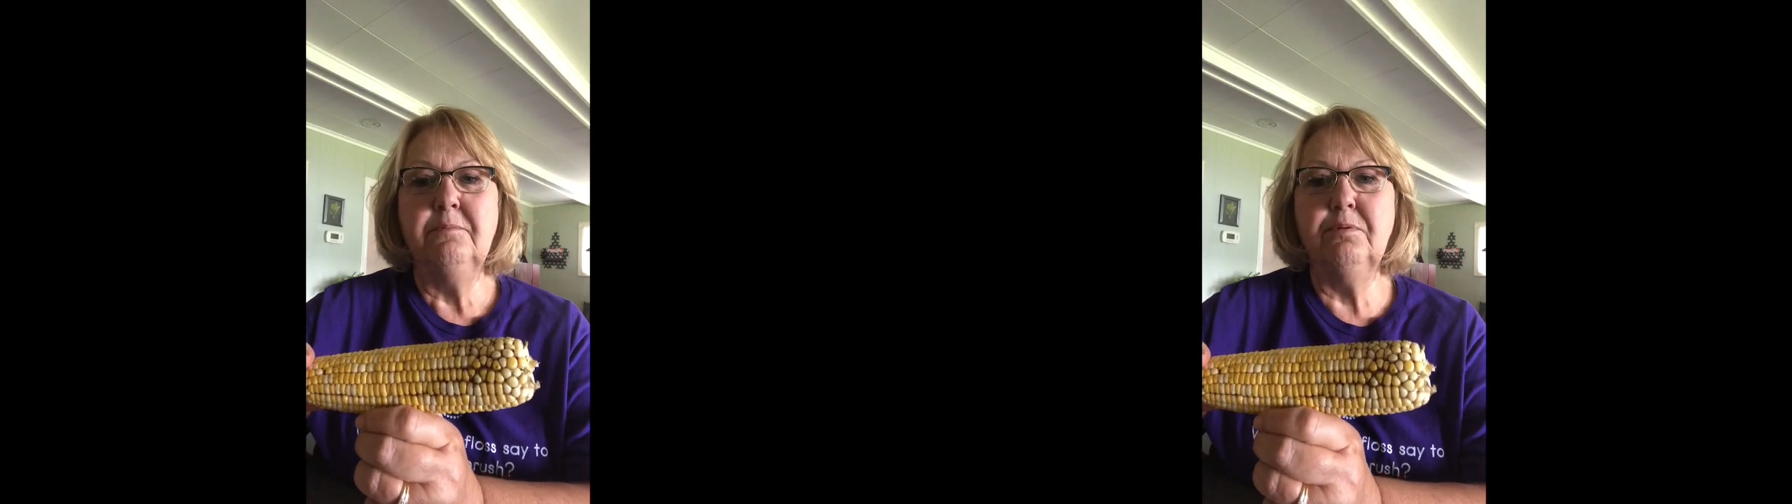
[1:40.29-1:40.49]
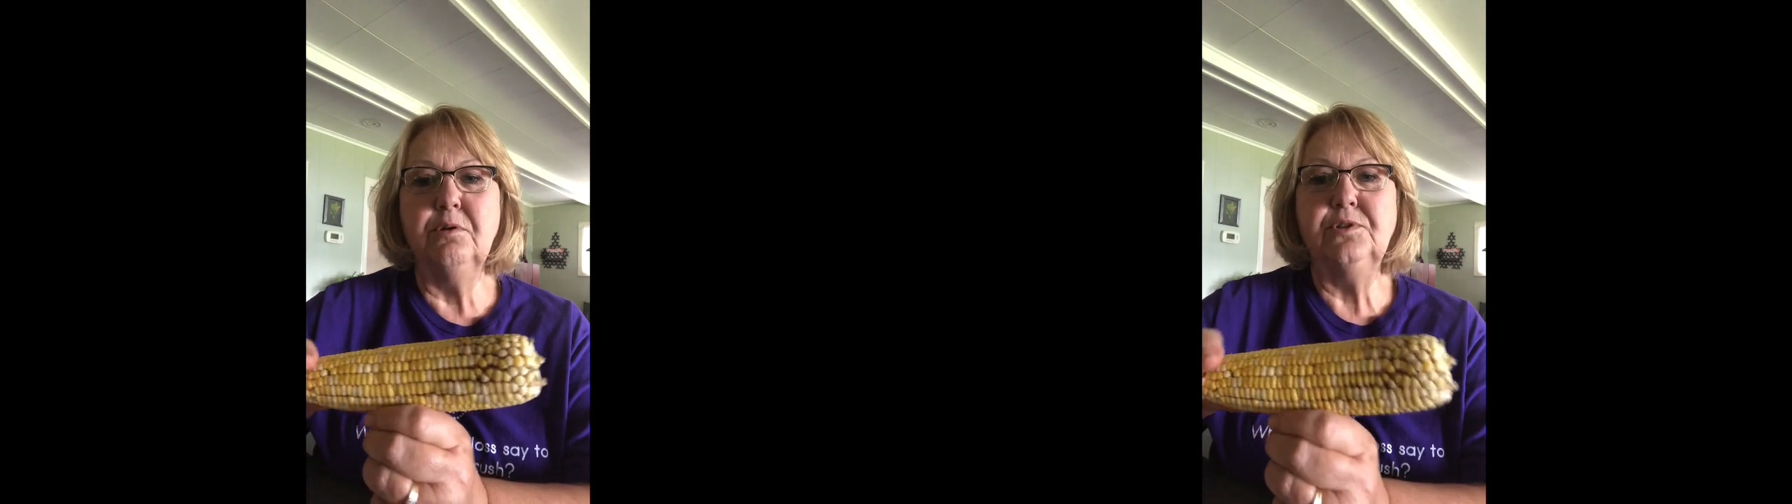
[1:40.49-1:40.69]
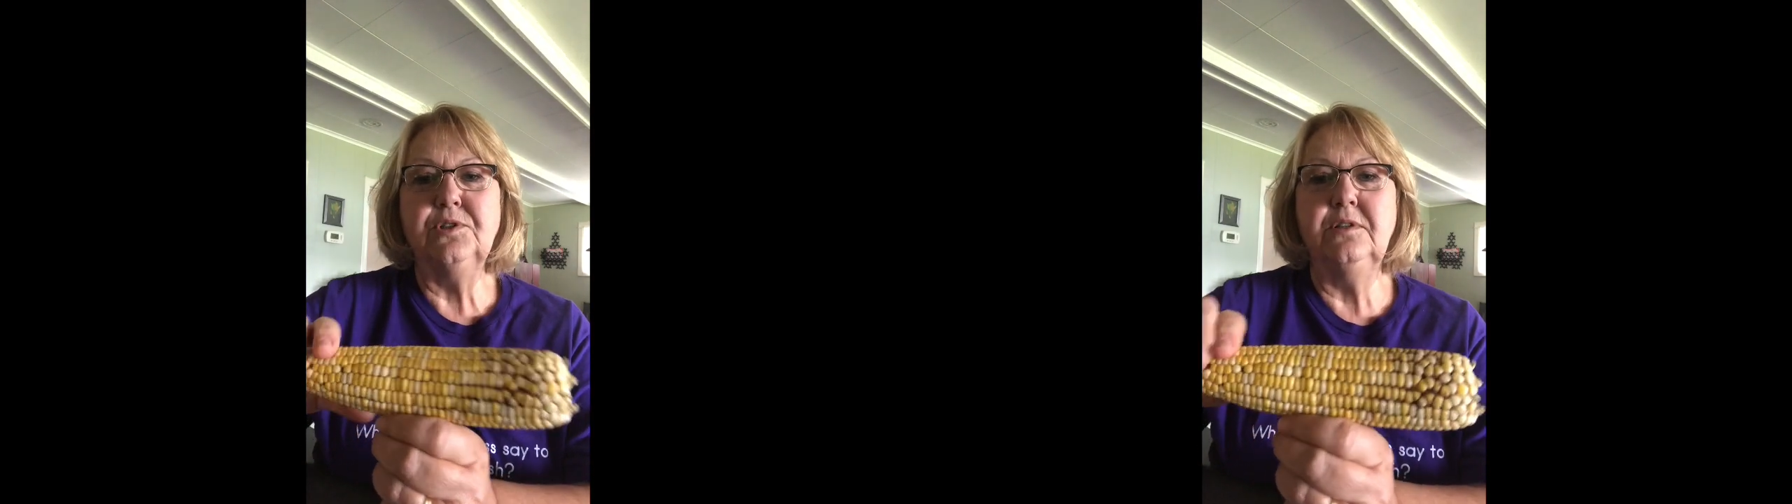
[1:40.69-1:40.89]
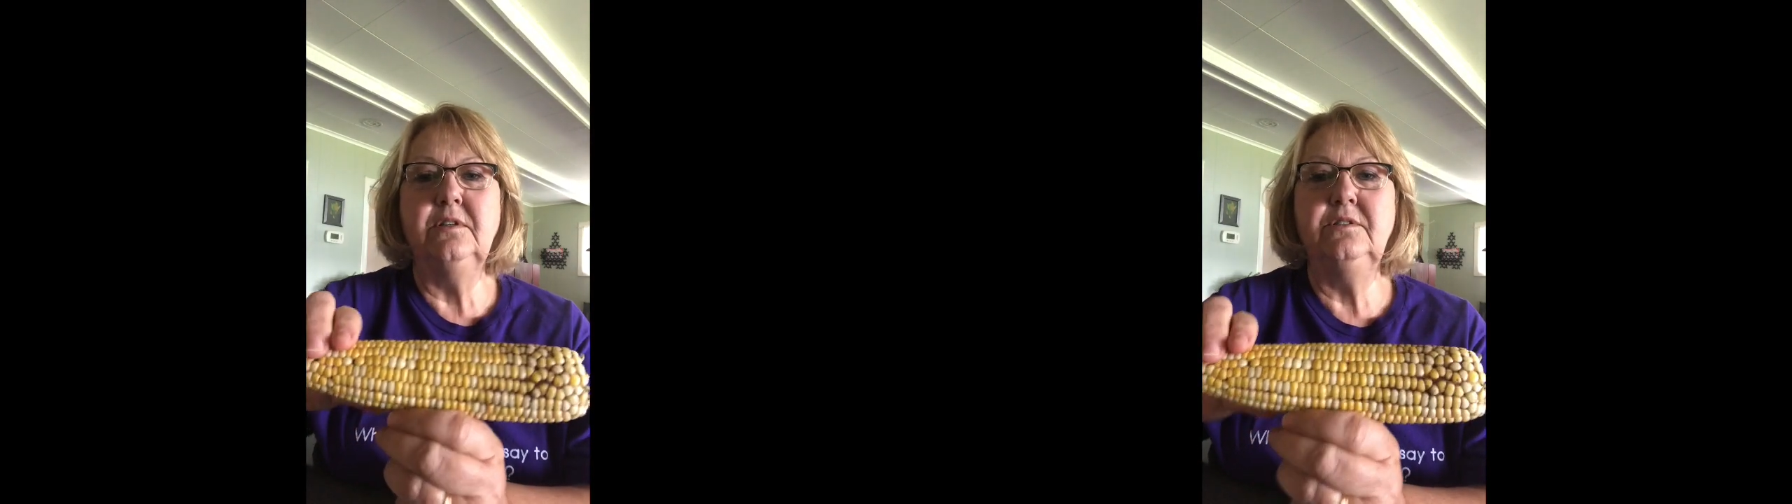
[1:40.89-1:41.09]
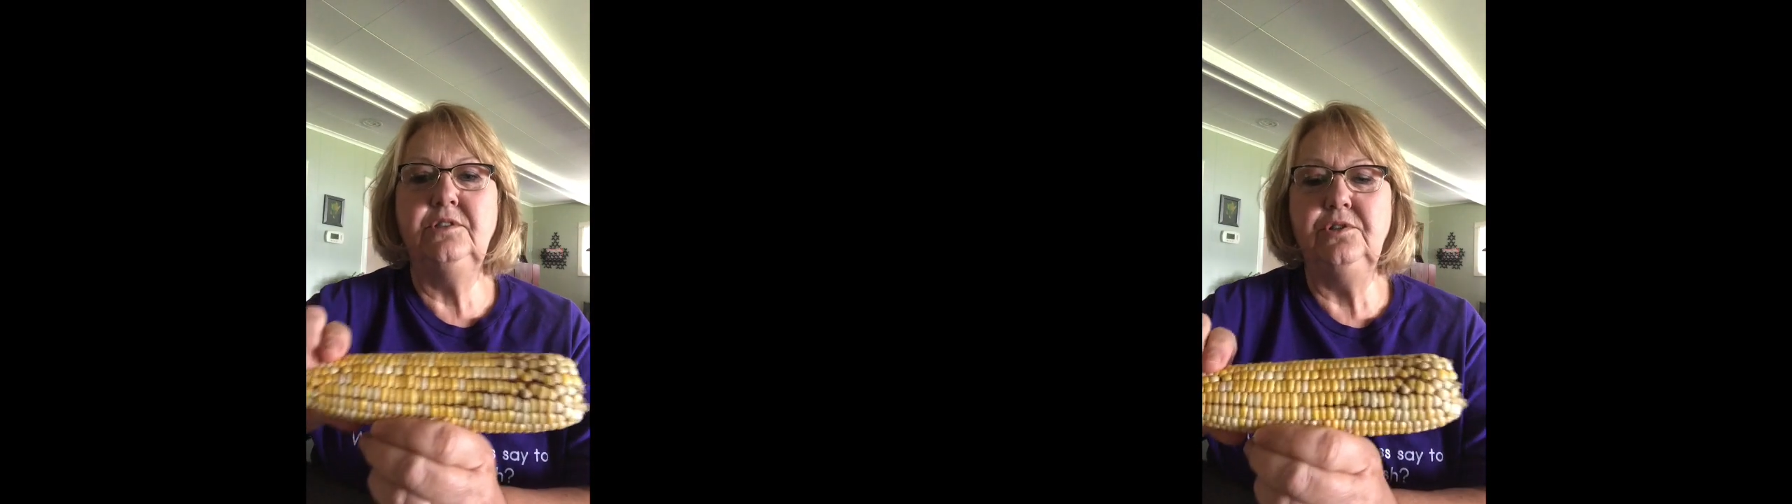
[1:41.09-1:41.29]
Burst
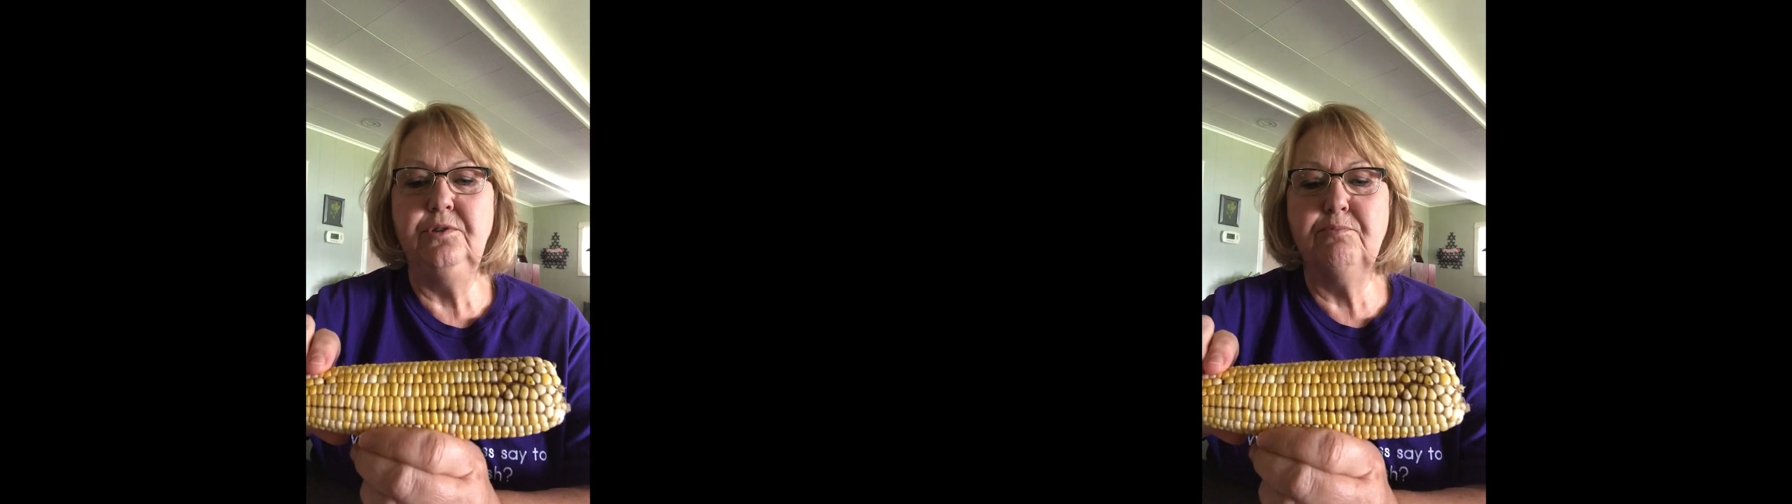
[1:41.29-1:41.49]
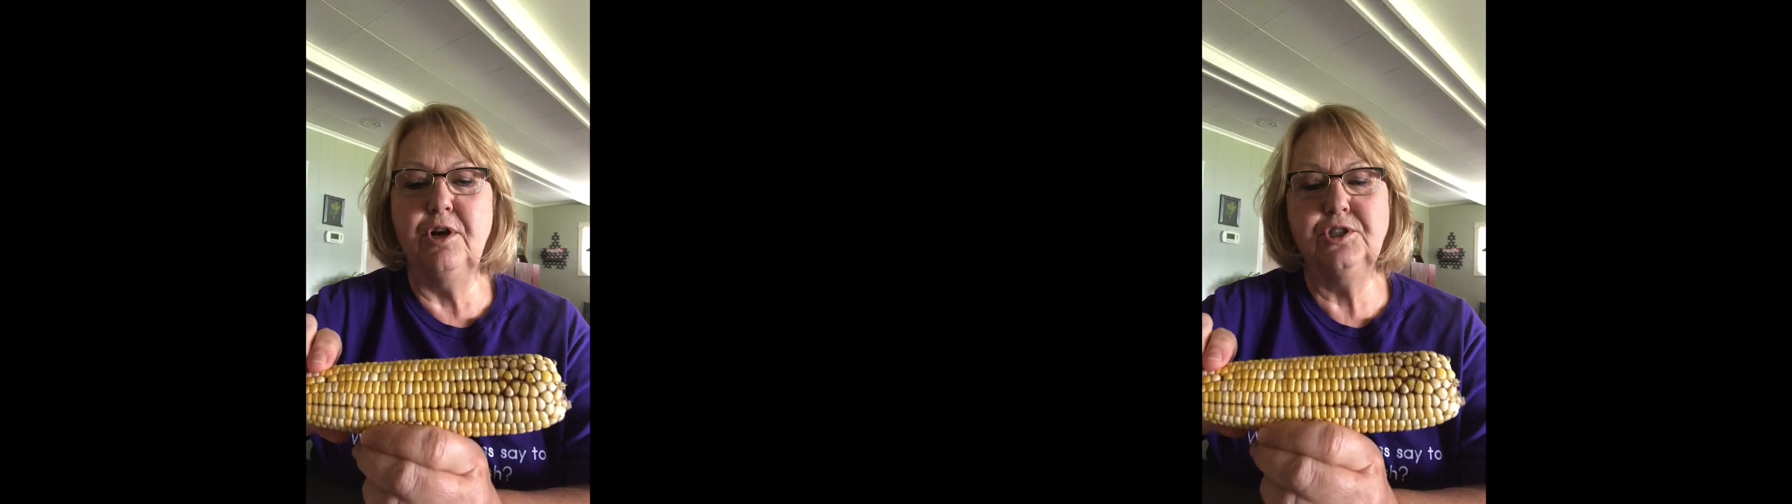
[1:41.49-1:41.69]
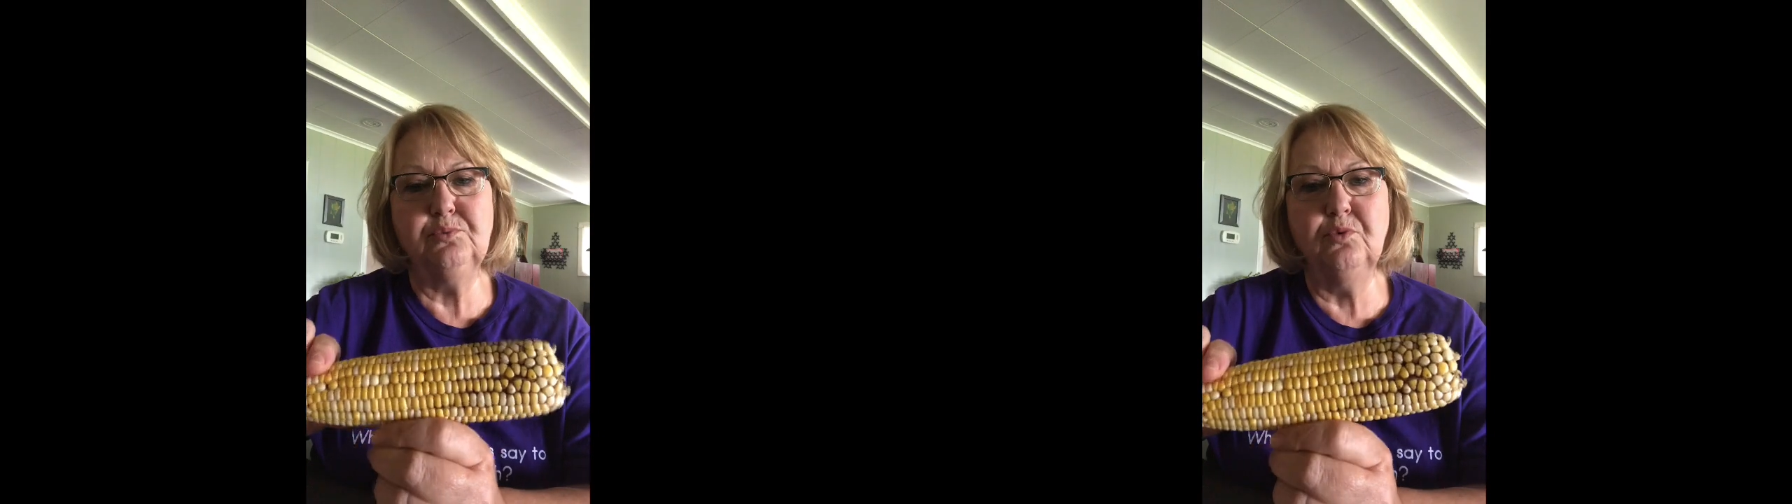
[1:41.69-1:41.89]
toothbrush